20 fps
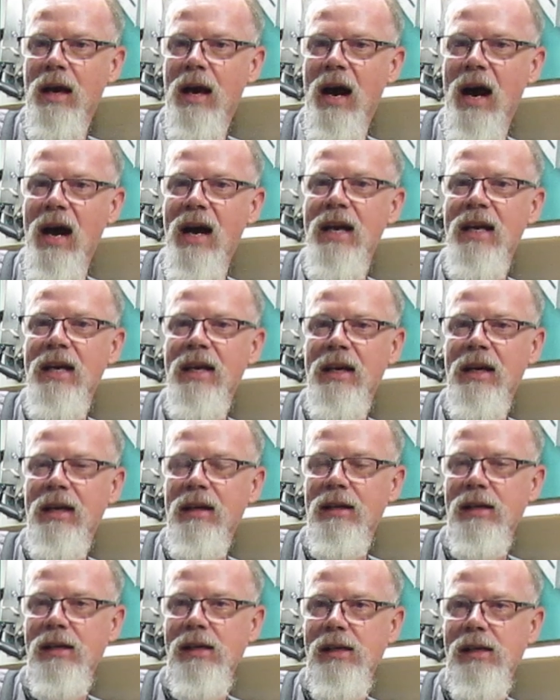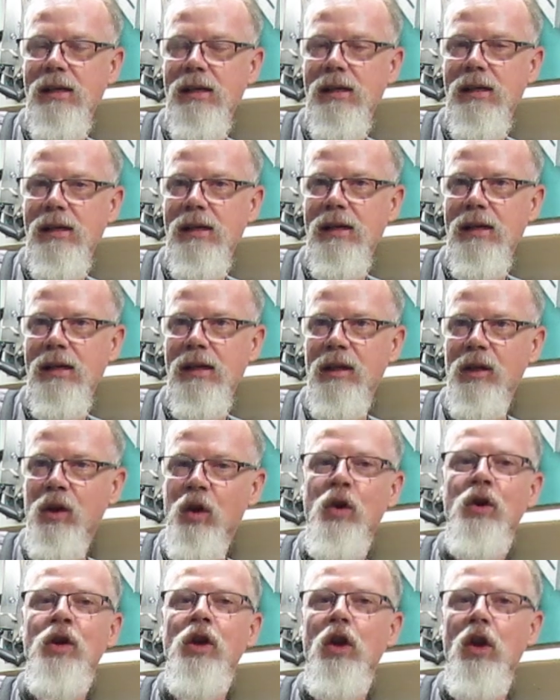I
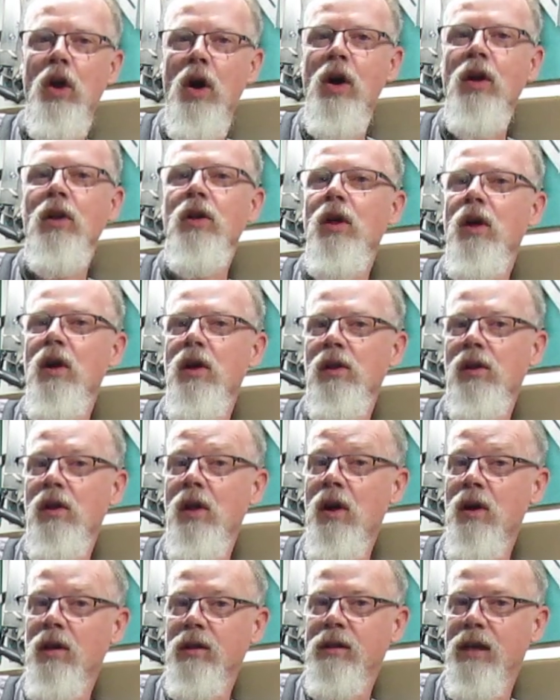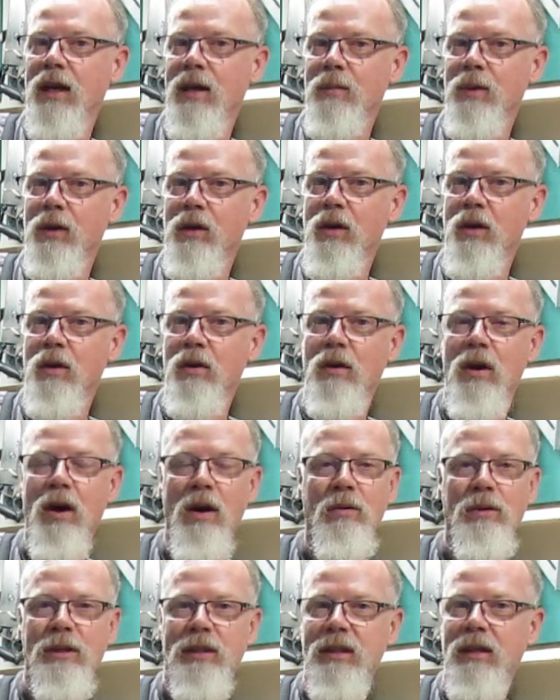learned a long, long, long time ago,
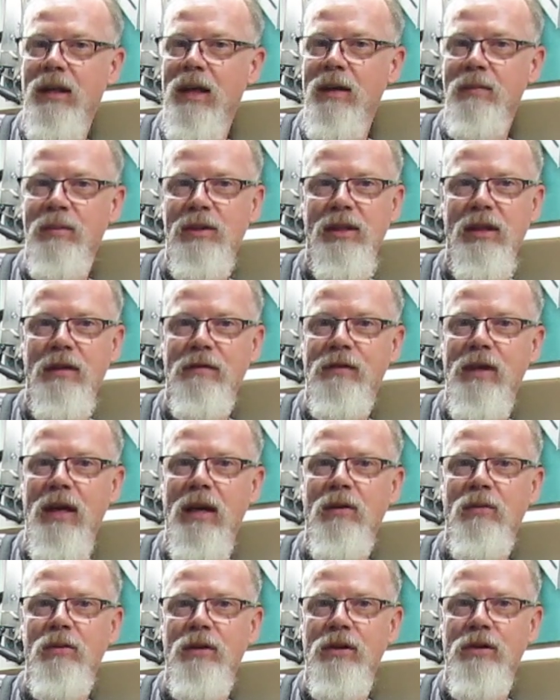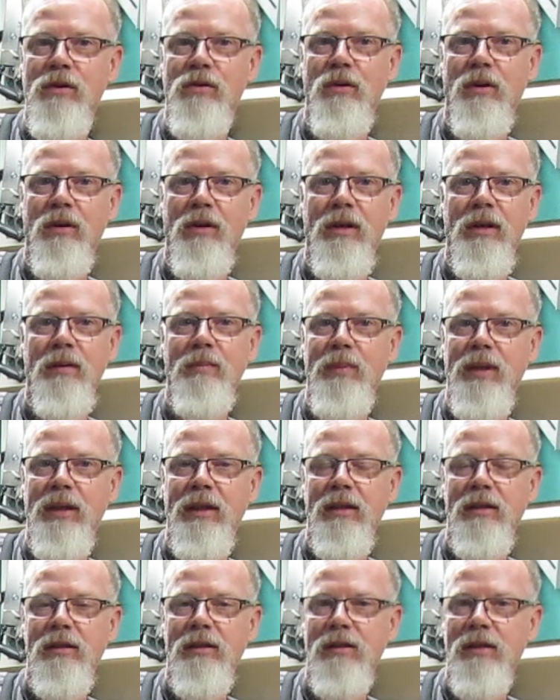always clamp stuff down when you're drilling it
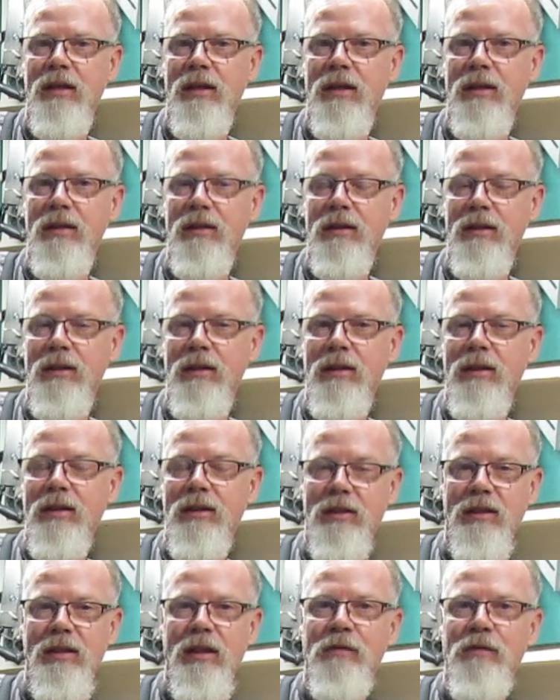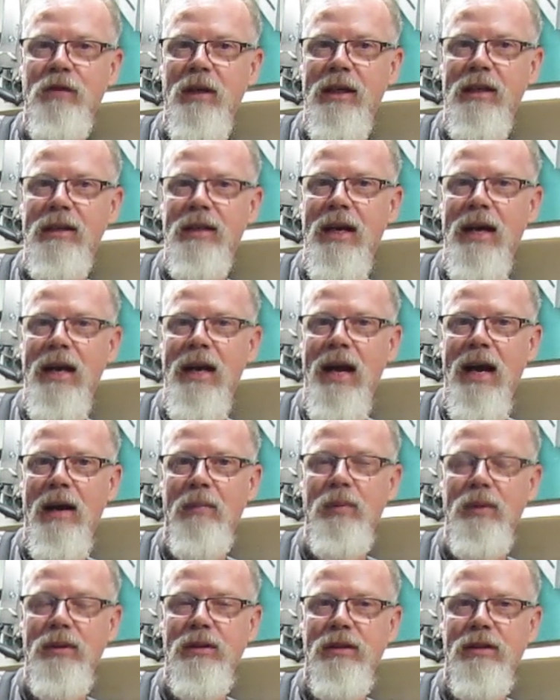because uh, stuff like that
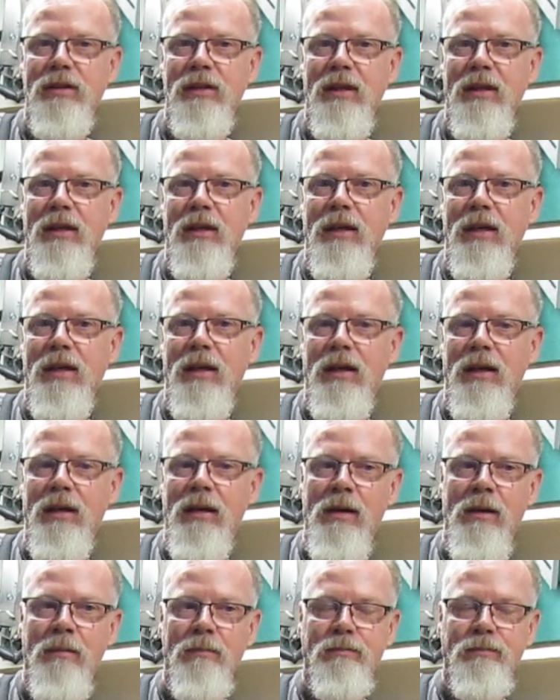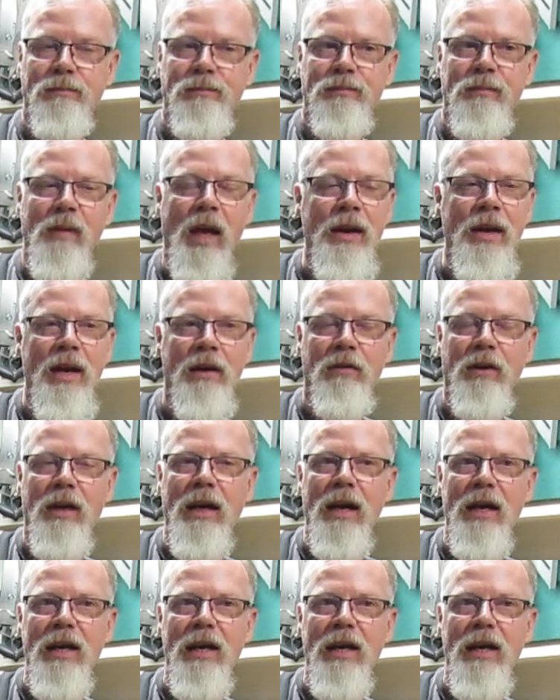happens. Um, I never got